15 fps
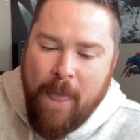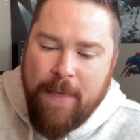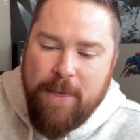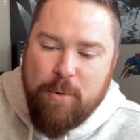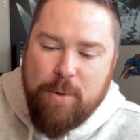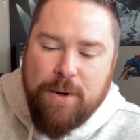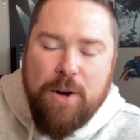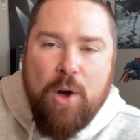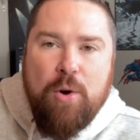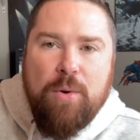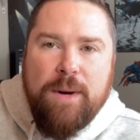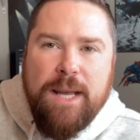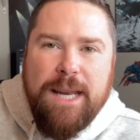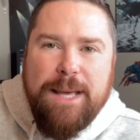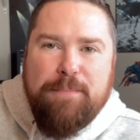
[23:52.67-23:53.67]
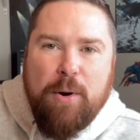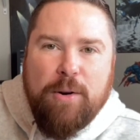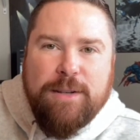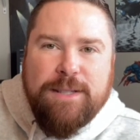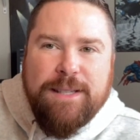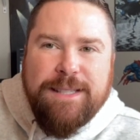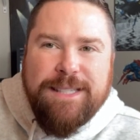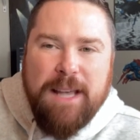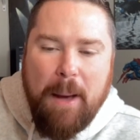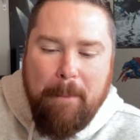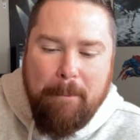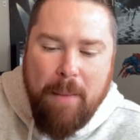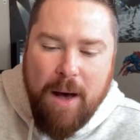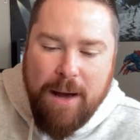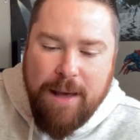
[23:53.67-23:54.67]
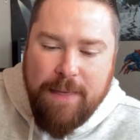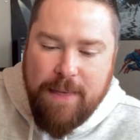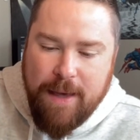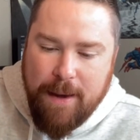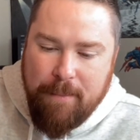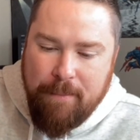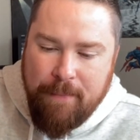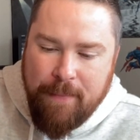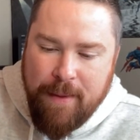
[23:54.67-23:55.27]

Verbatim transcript: There were no needy persons among them.